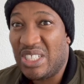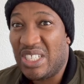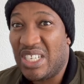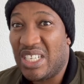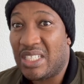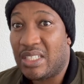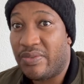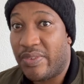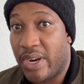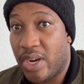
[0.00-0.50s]

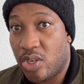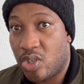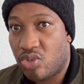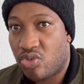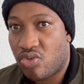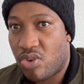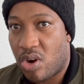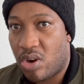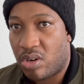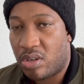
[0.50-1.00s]
it's very
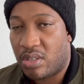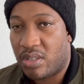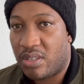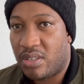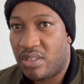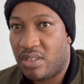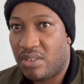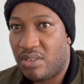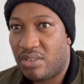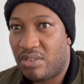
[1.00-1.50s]
strong
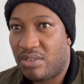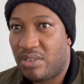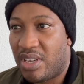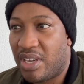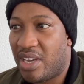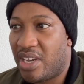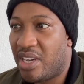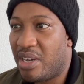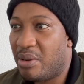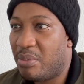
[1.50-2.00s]
you know
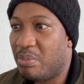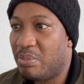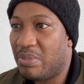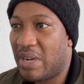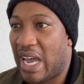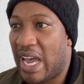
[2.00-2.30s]
um